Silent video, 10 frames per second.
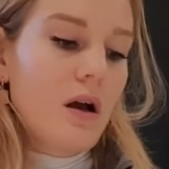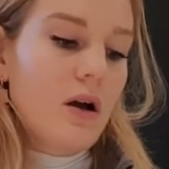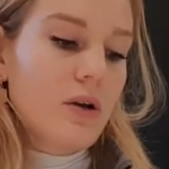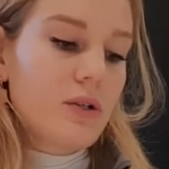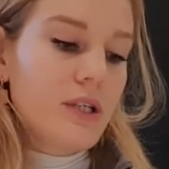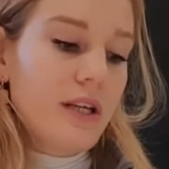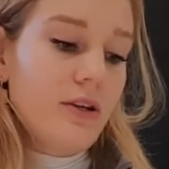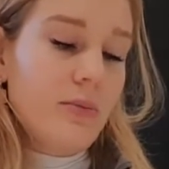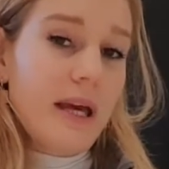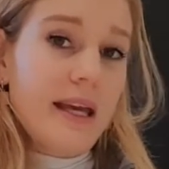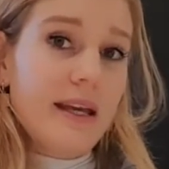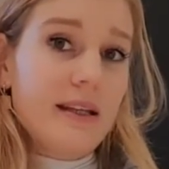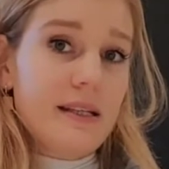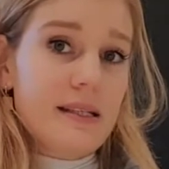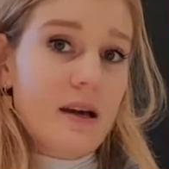Continue making
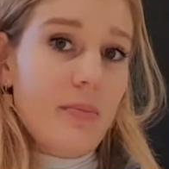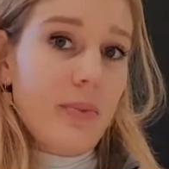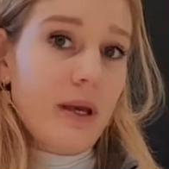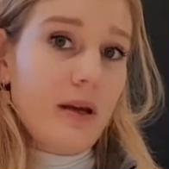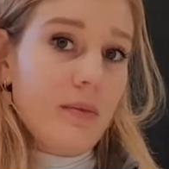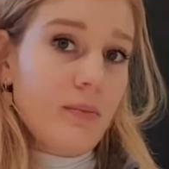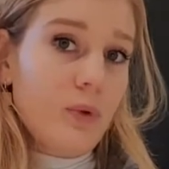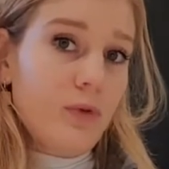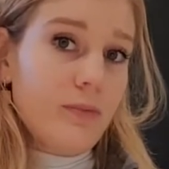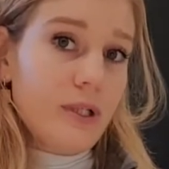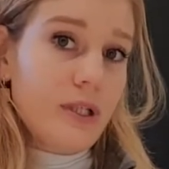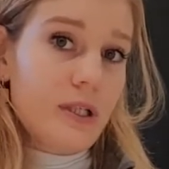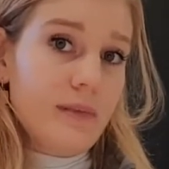this cupping movement.